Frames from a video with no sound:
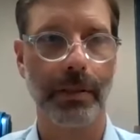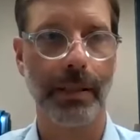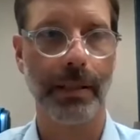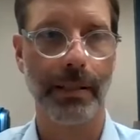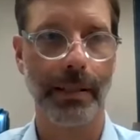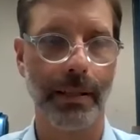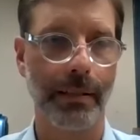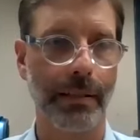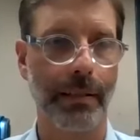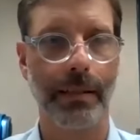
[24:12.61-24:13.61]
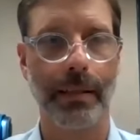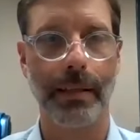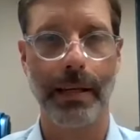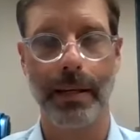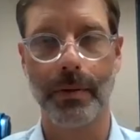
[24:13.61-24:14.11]
And
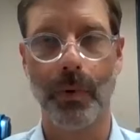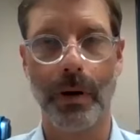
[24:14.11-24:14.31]
that doesn't